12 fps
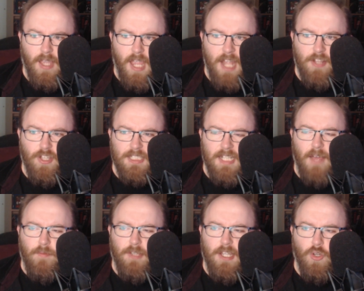it doesn't
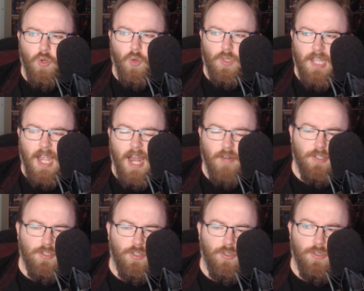have like a core
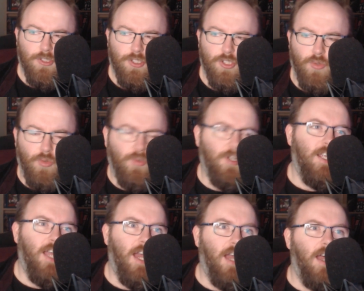character whose
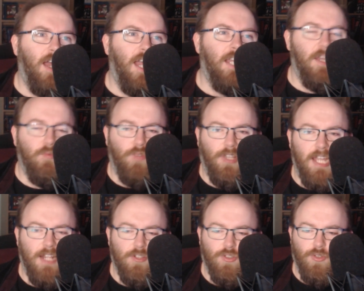story I get really
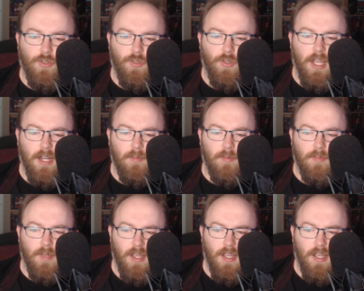into and I'm